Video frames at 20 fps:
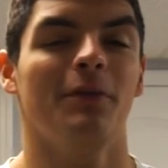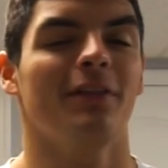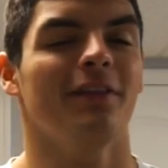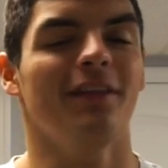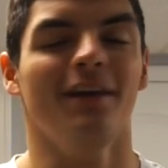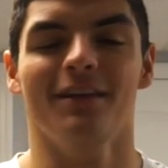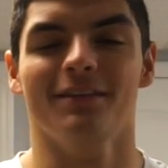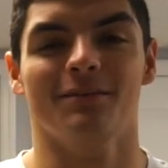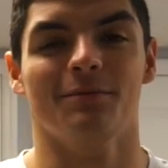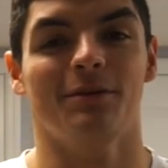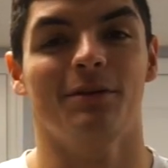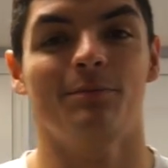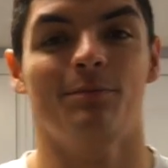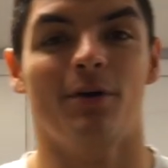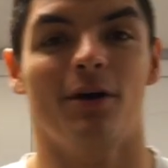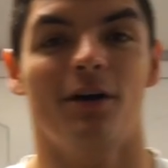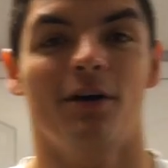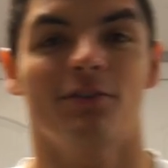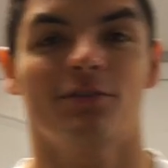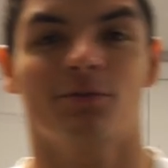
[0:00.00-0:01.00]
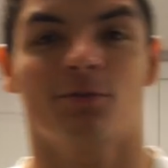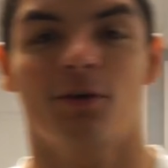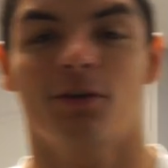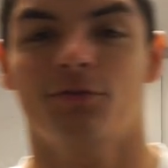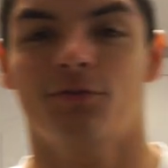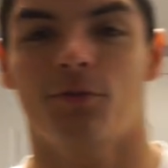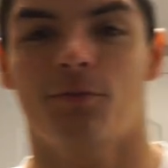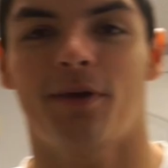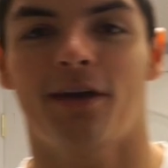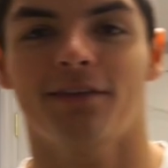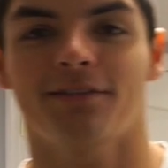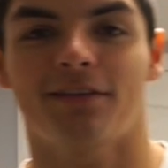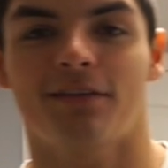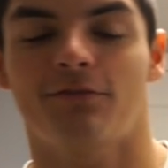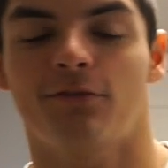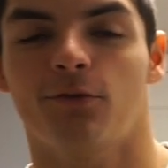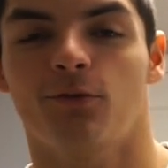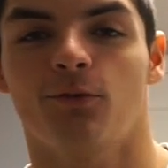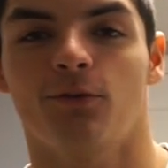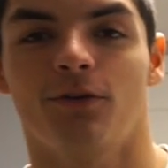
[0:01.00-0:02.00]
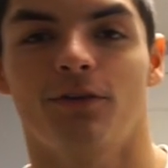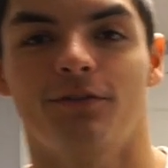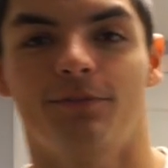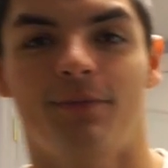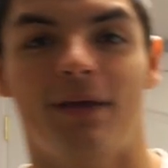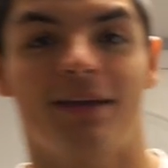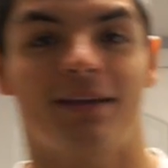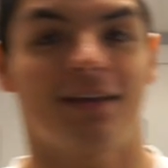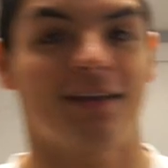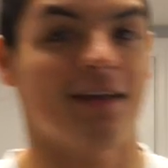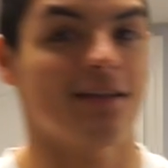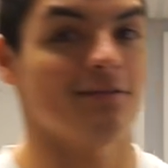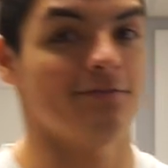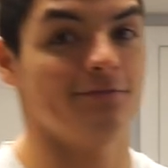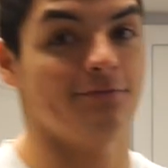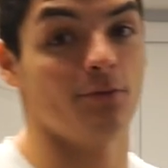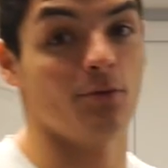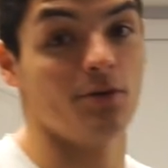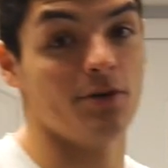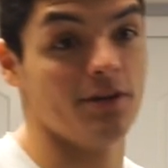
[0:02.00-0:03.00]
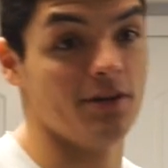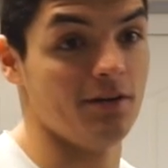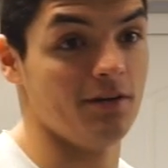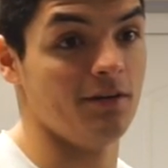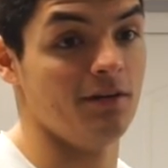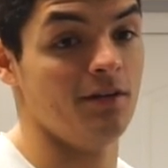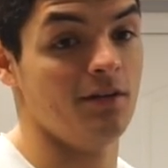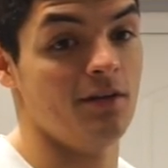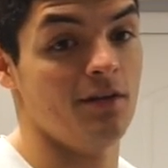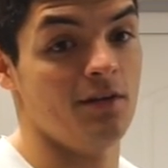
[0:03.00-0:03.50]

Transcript: the last time I did pause squats for max effort was back in California,